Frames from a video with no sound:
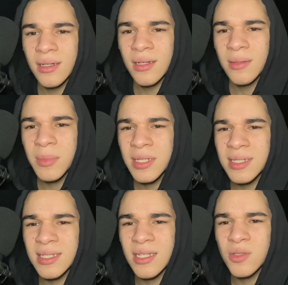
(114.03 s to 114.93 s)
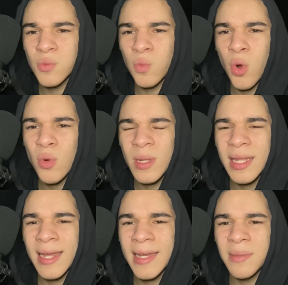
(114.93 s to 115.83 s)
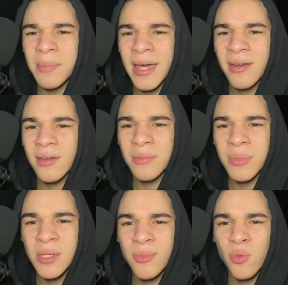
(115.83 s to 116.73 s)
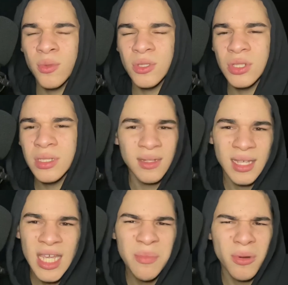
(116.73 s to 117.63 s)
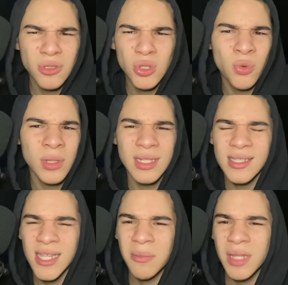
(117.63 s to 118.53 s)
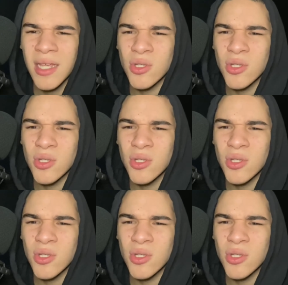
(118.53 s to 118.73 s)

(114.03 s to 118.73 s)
because things won't get any better and people will just keep on doing the same things